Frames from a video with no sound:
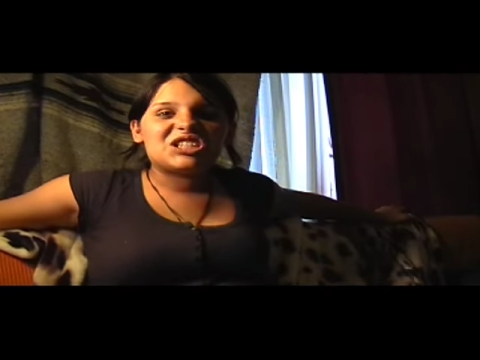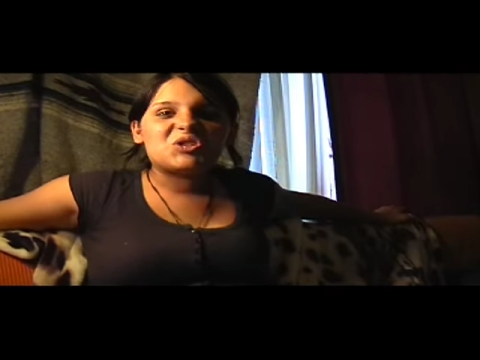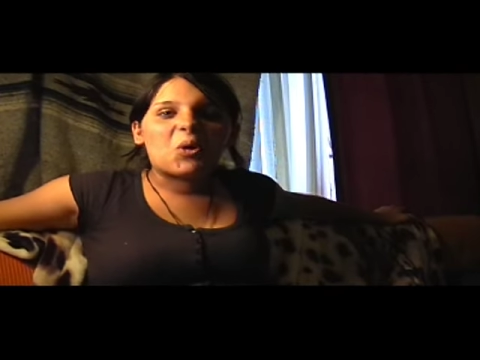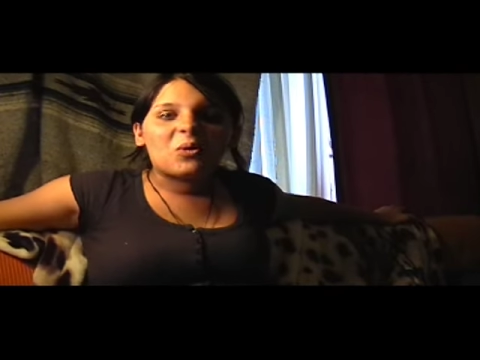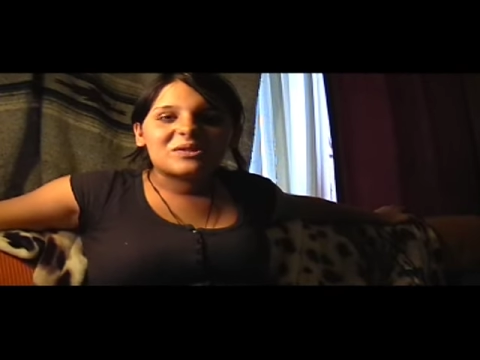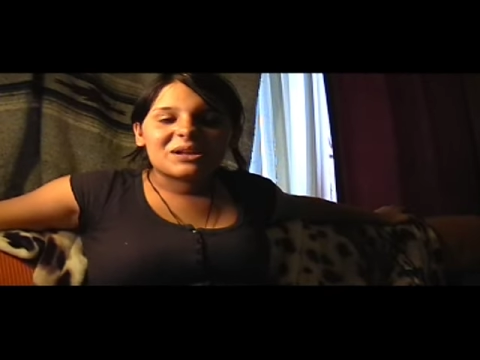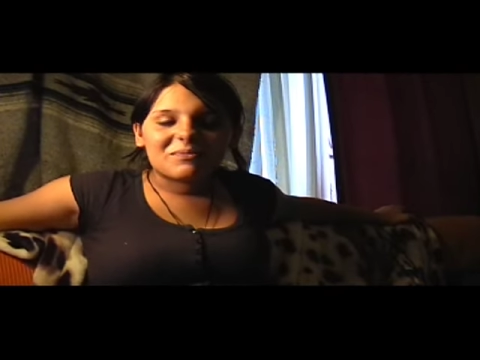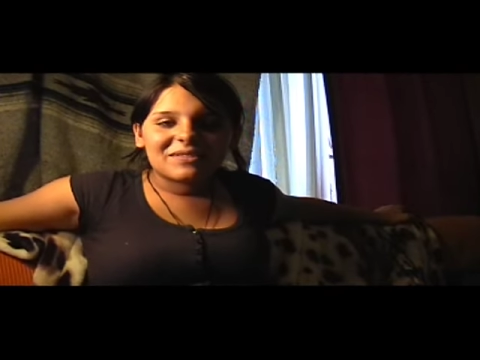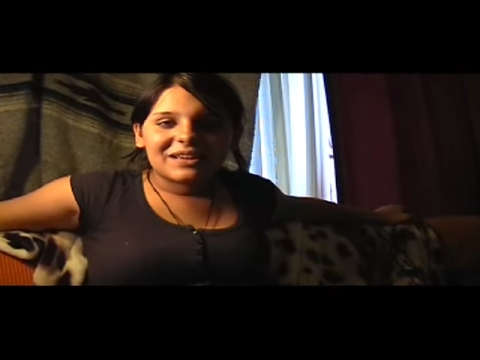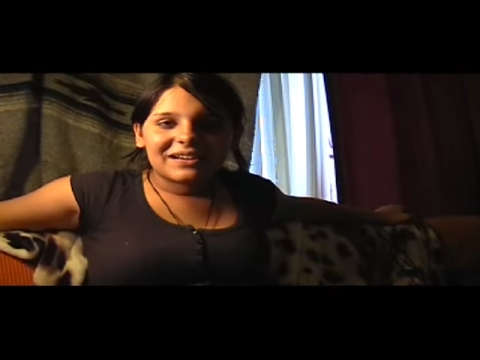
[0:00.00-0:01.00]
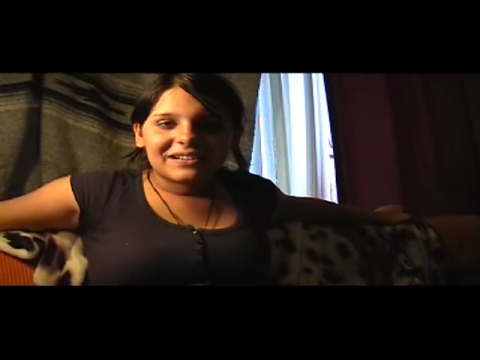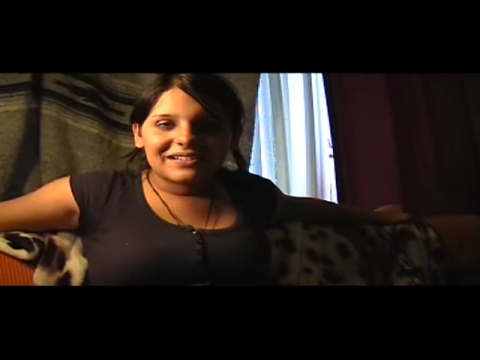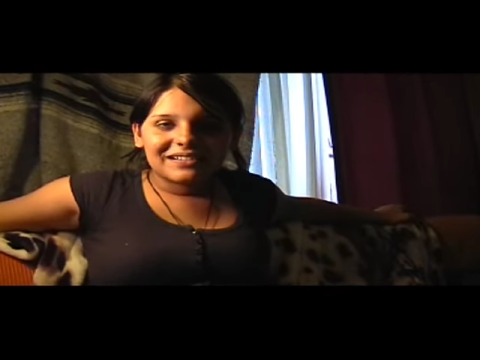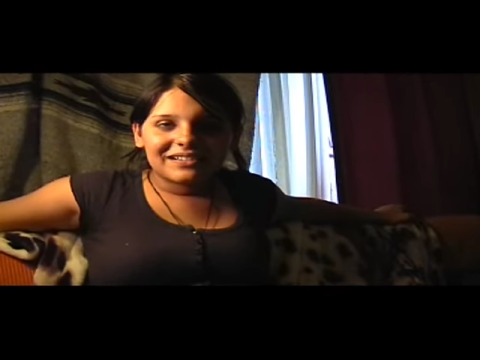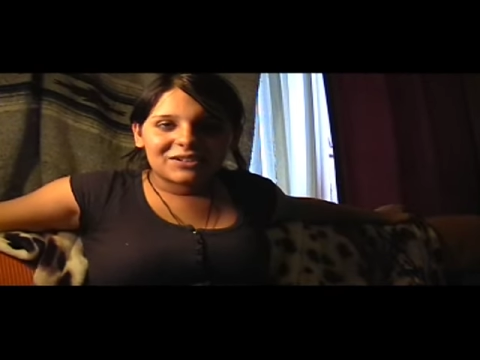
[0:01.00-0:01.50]
stole something.
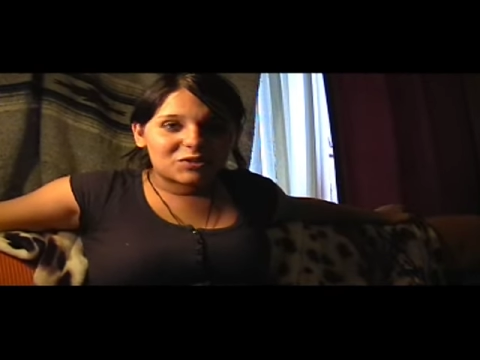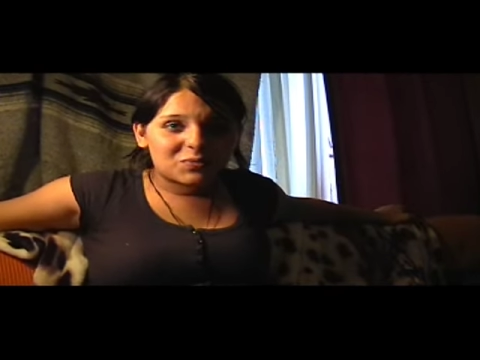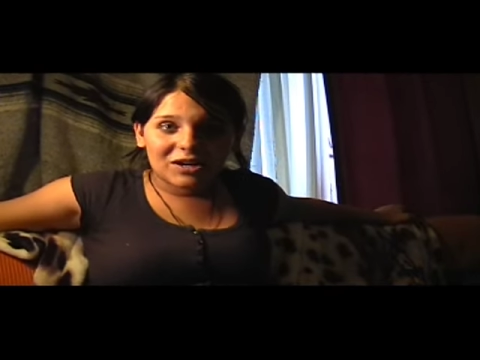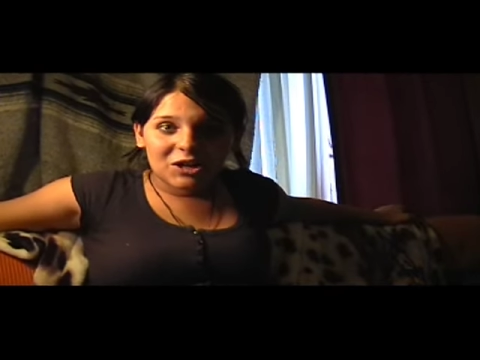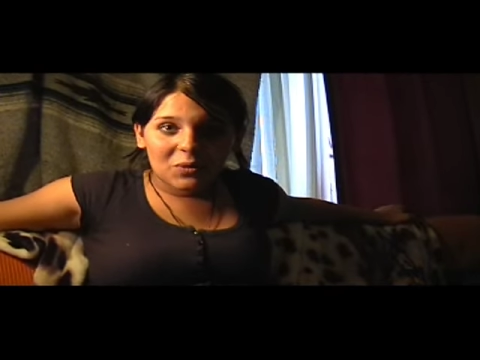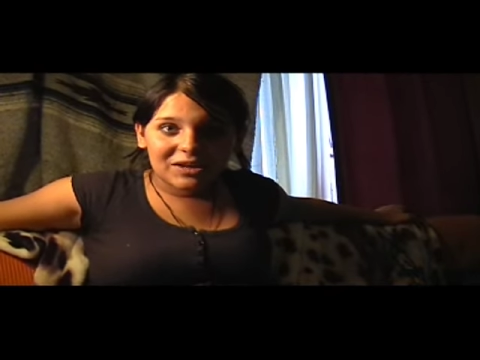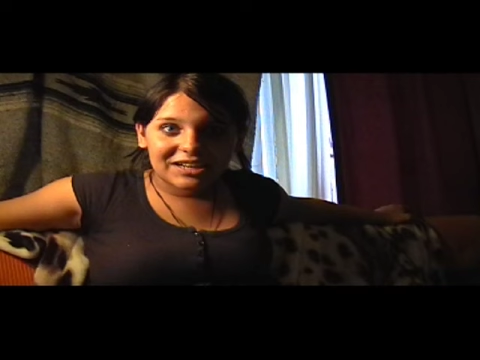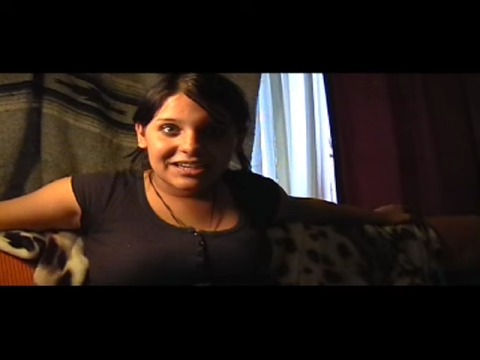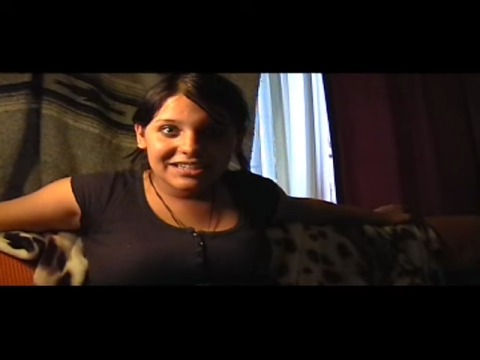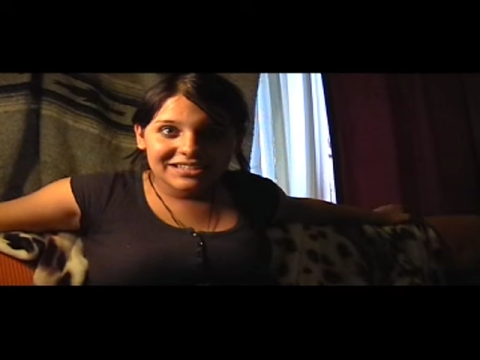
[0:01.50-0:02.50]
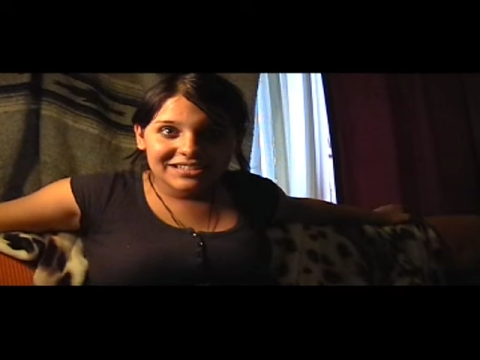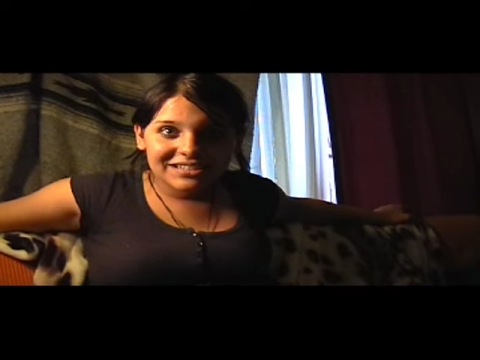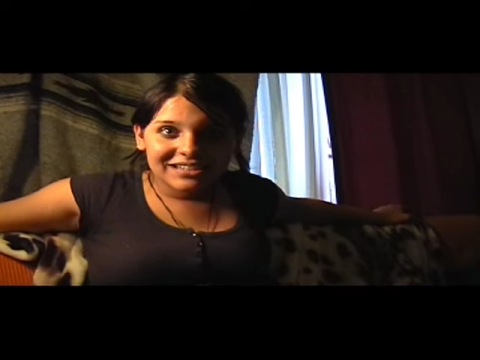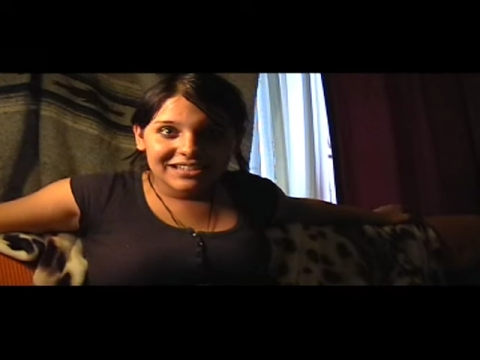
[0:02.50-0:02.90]
Don't no. you want to know what it is?